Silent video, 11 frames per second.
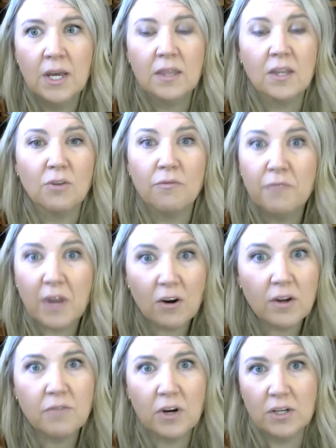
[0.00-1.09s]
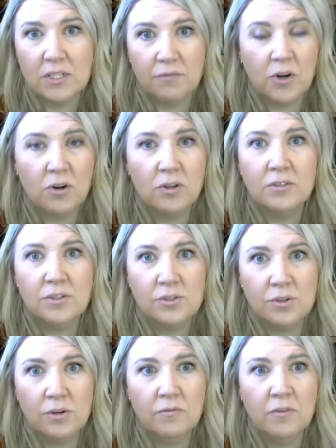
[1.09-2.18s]
that are very, very difficult to
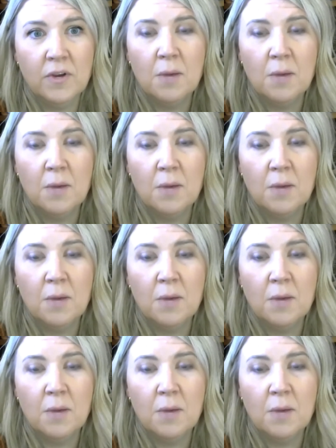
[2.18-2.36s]
serve,